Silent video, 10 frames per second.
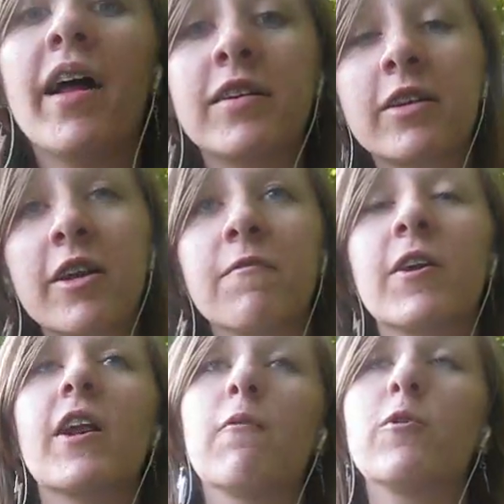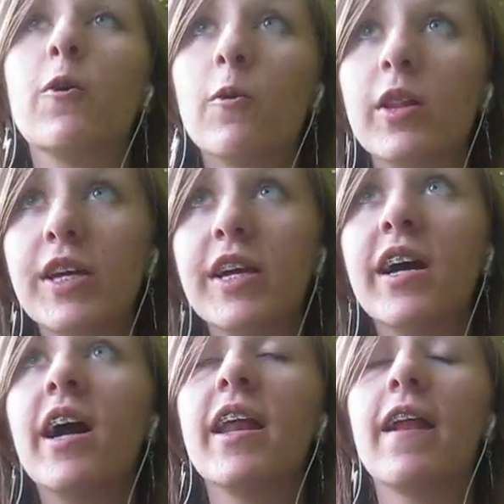I just kind of figured I would go to
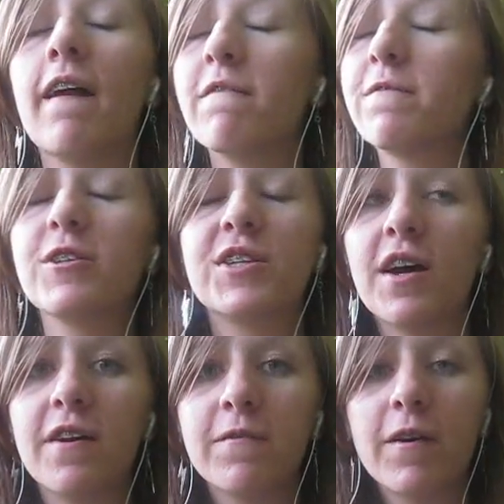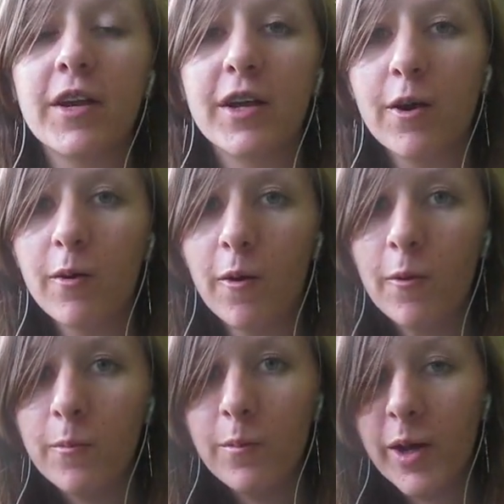LeakyCon and have a ton of fun and go
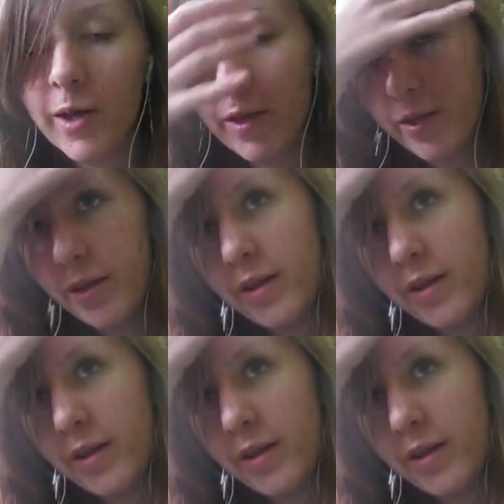home, but